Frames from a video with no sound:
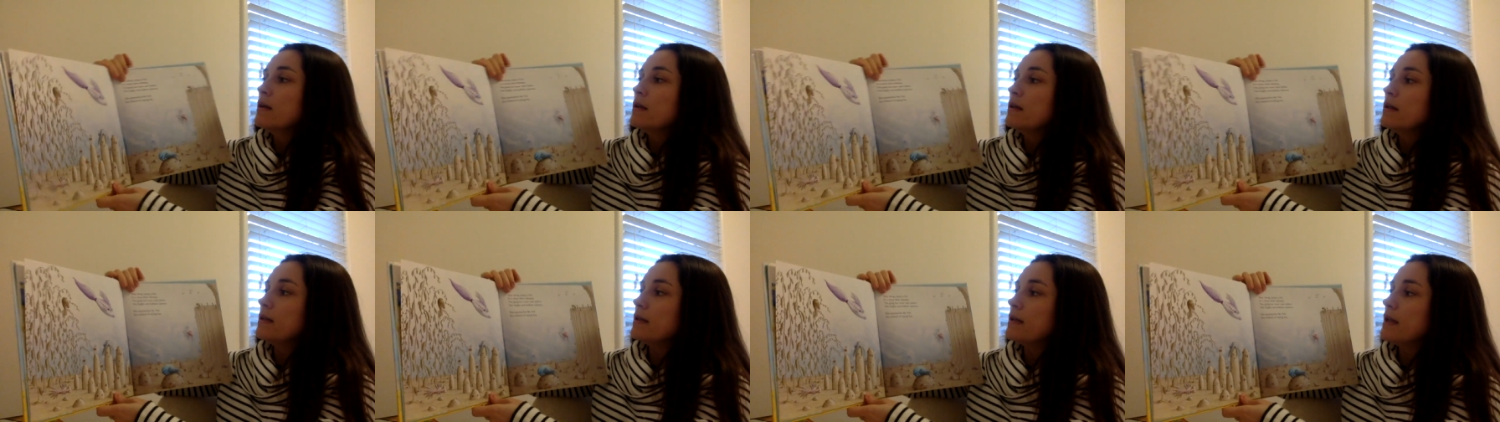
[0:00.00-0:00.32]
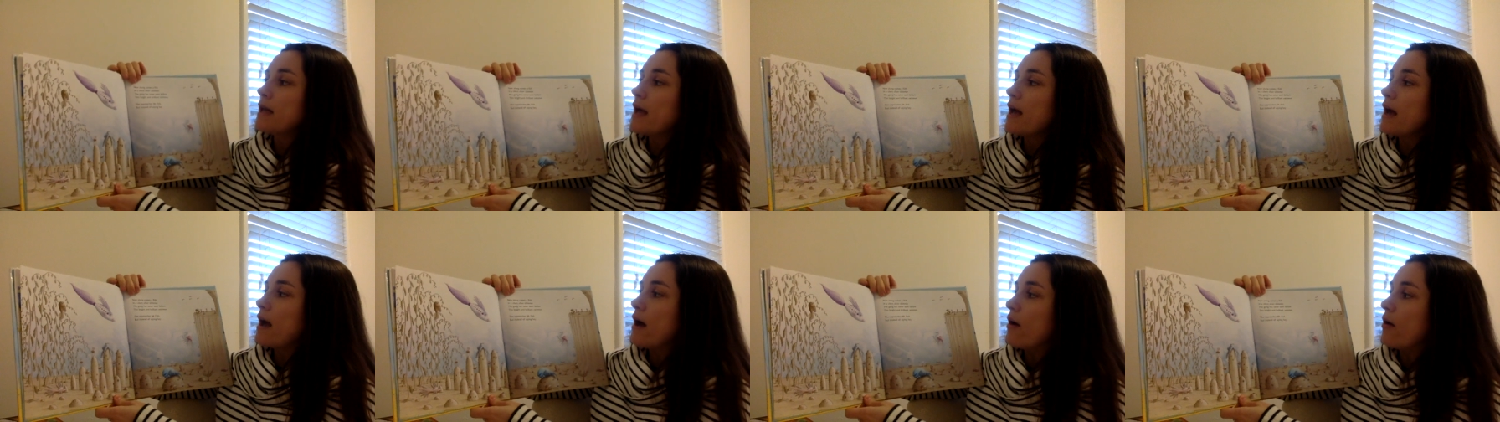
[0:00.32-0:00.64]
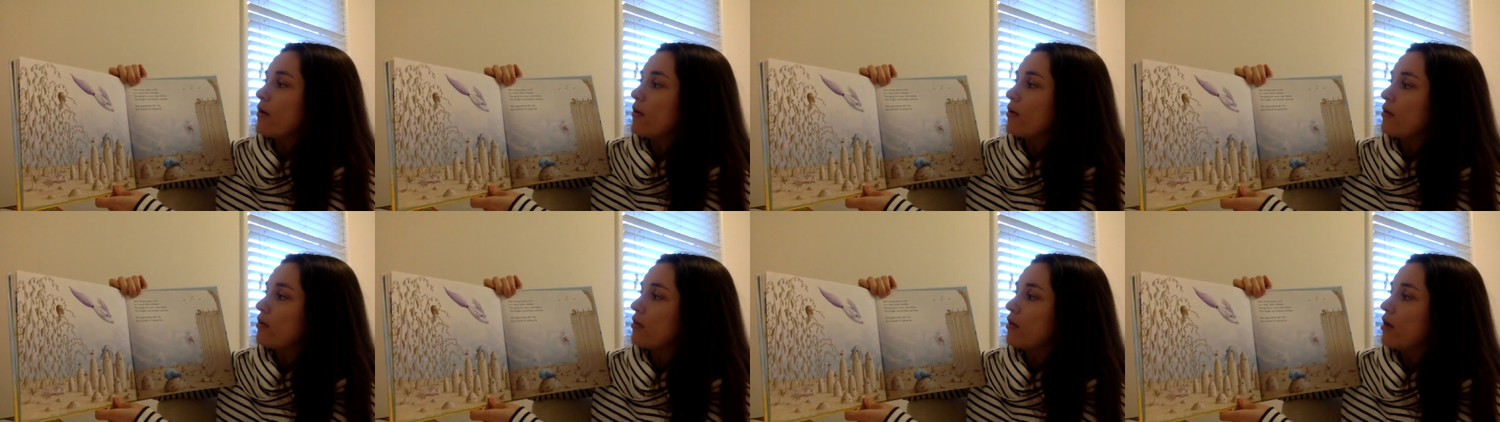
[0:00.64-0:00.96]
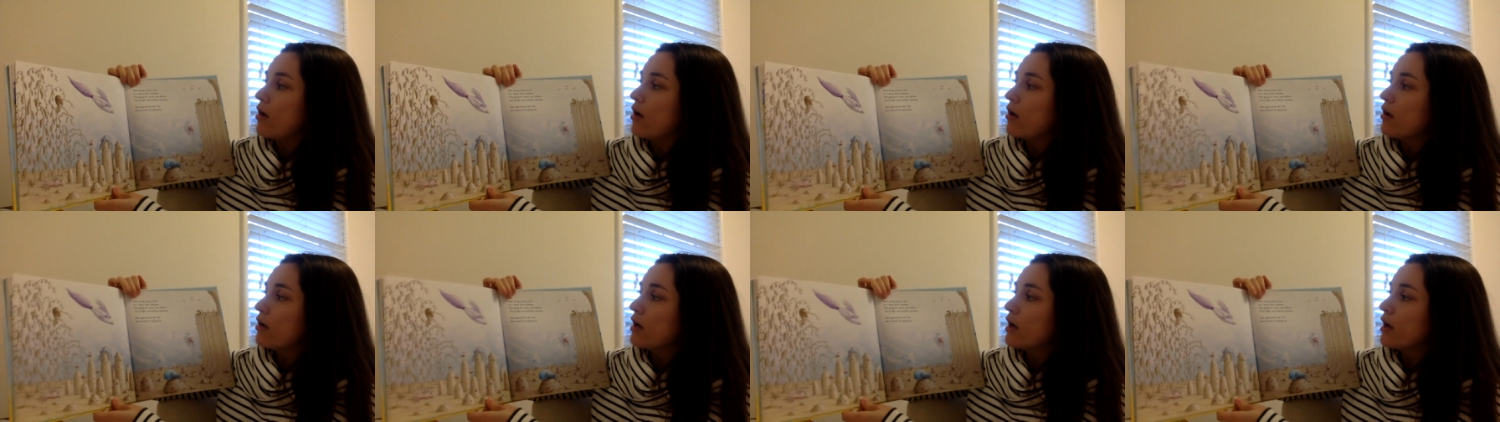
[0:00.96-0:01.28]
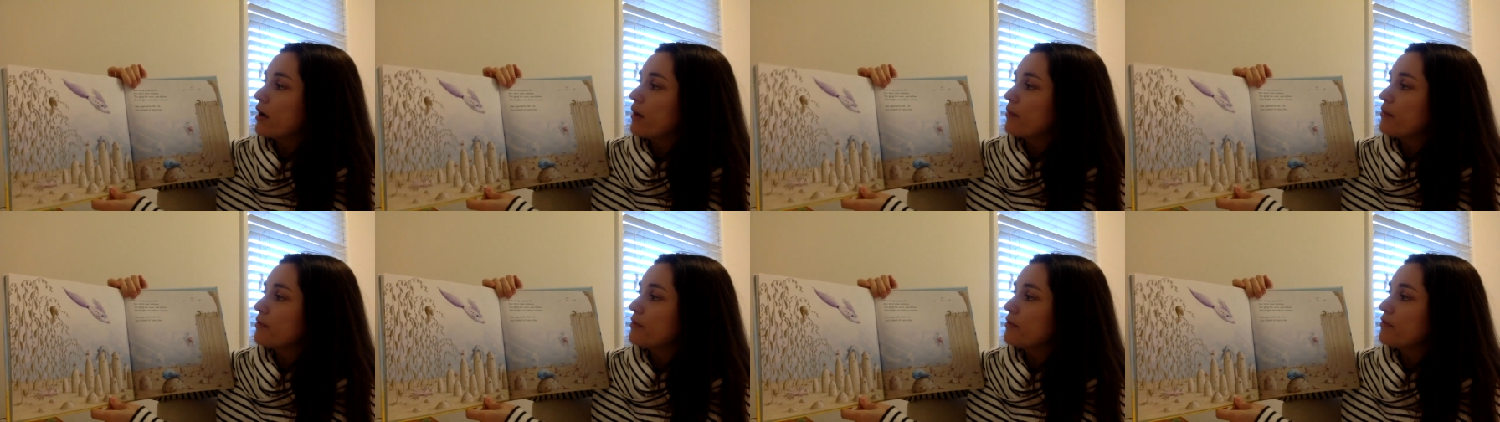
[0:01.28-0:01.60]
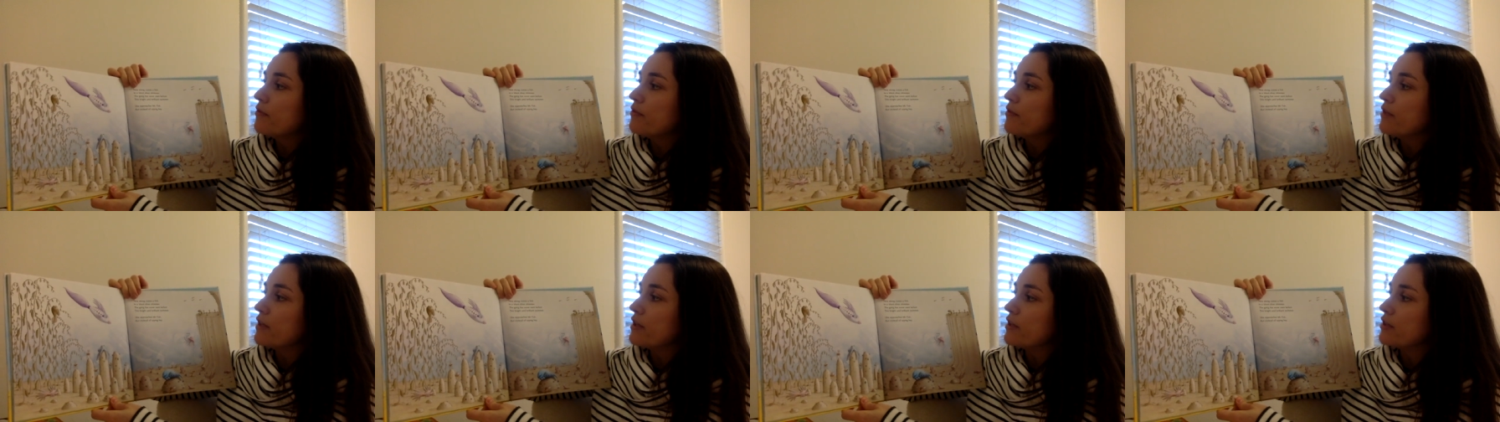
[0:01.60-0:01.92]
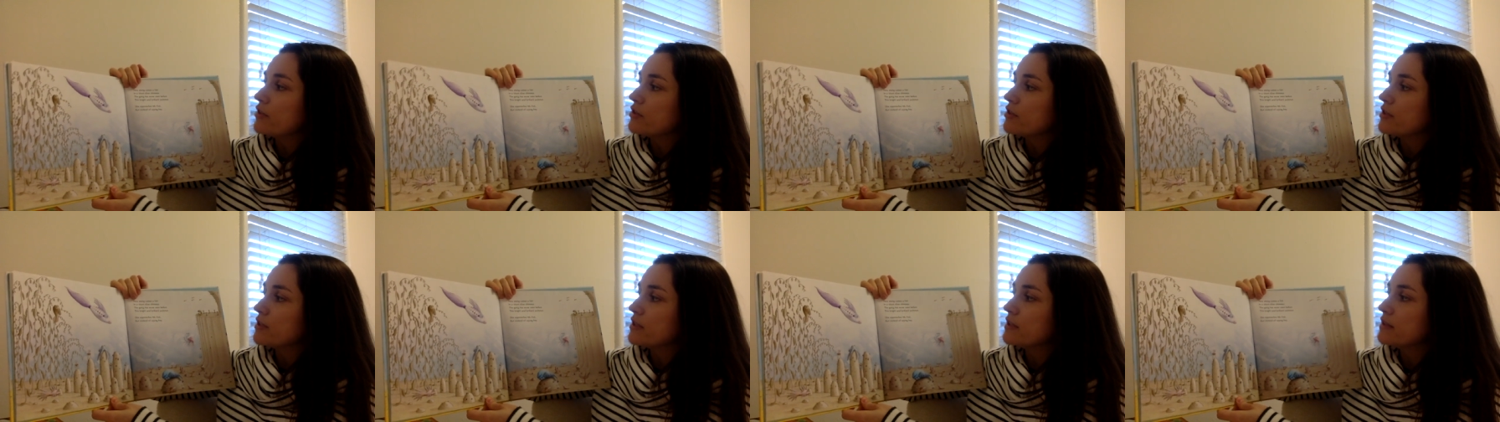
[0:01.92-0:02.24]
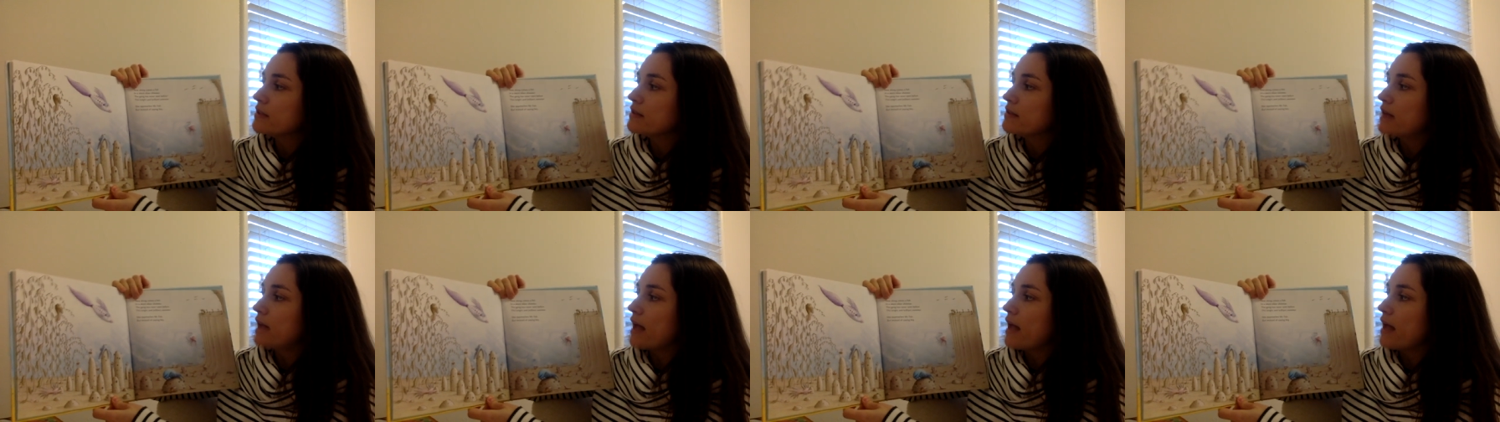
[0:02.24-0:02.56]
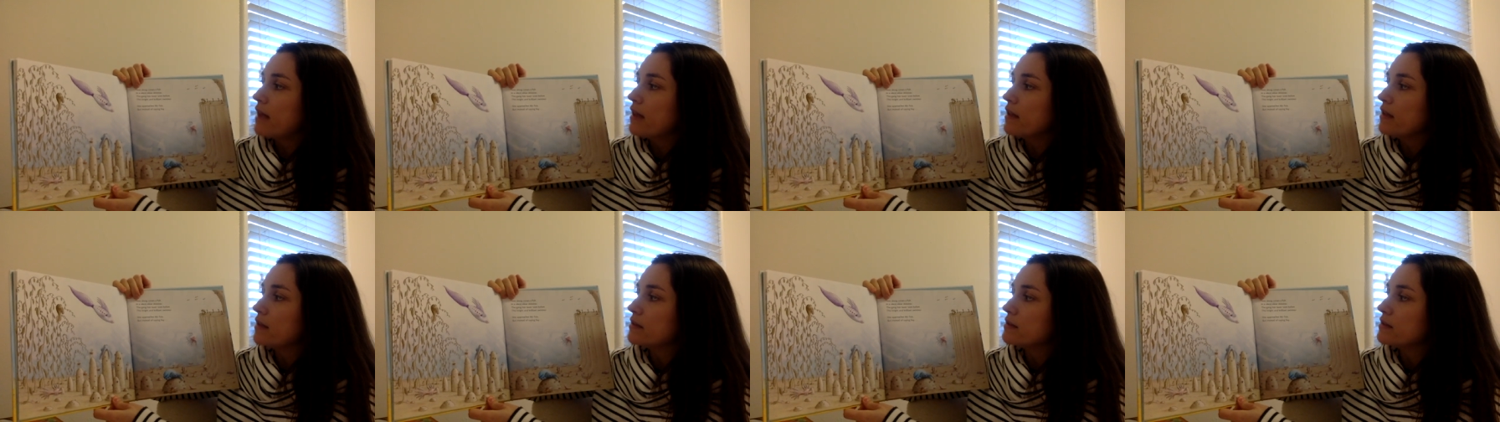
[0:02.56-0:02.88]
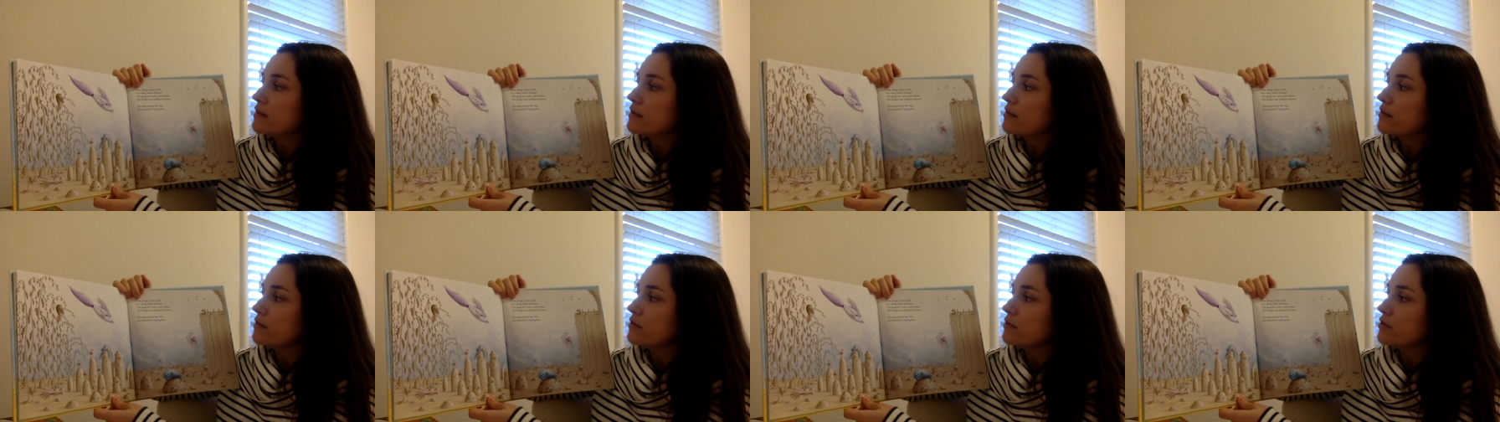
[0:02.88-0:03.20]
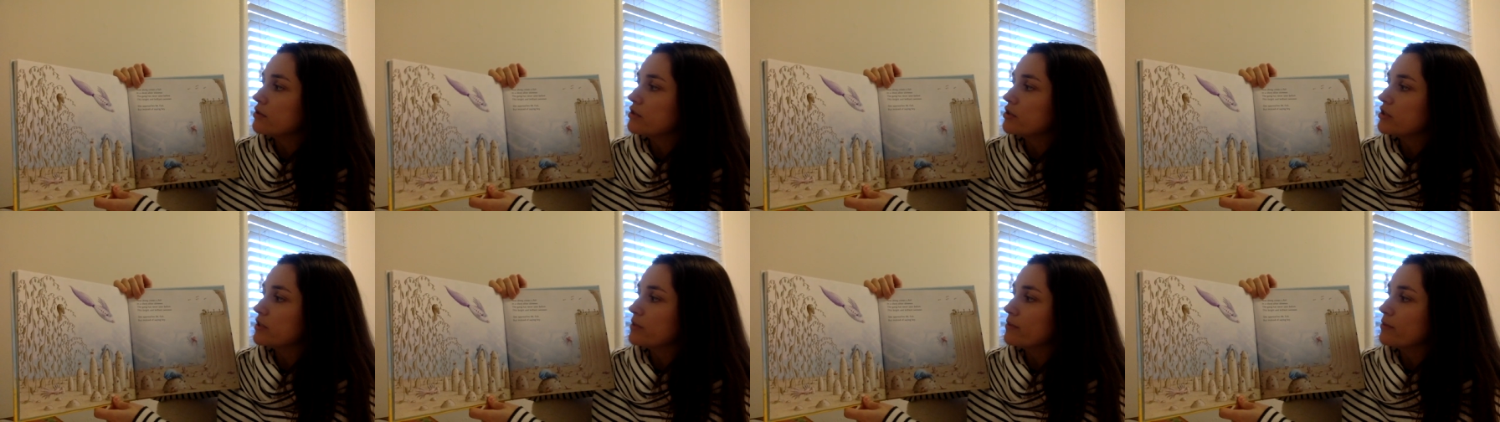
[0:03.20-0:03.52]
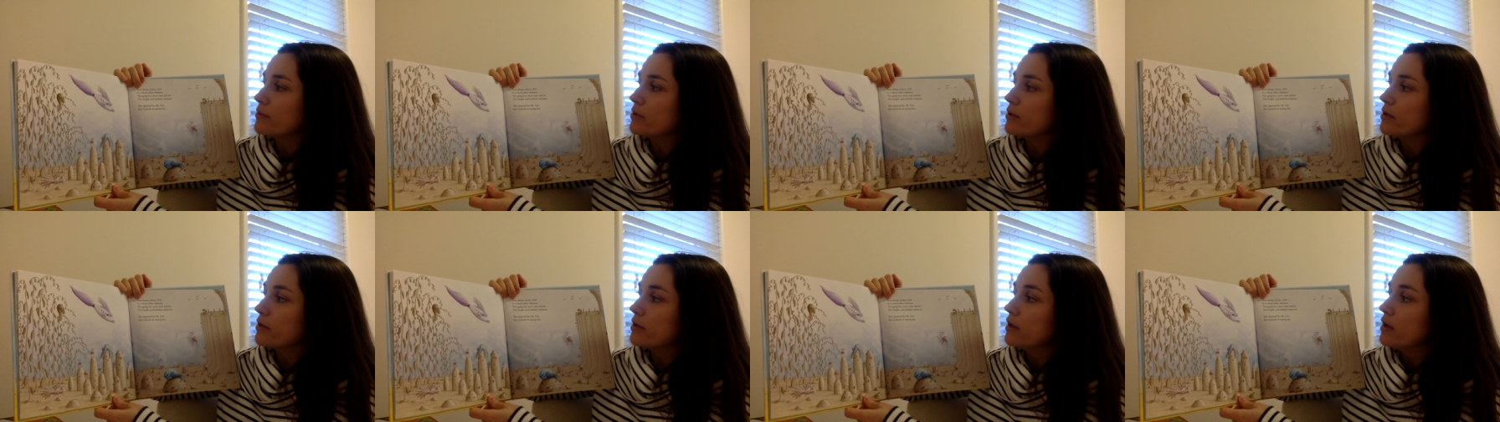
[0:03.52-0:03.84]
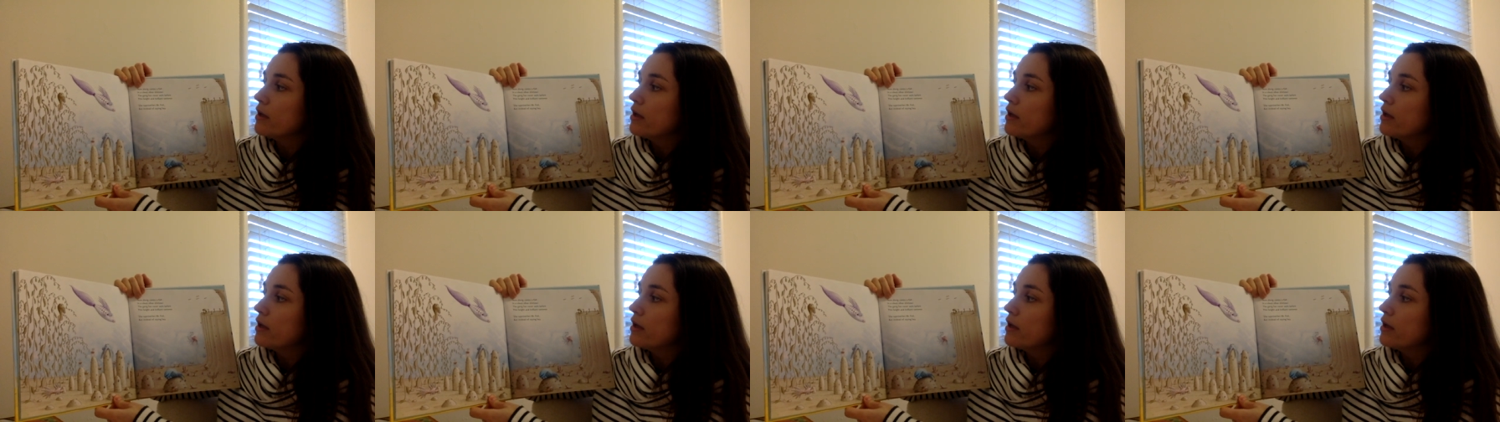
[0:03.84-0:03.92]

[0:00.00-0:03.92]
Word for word: Now along comes a fish in a silent silver shimmer.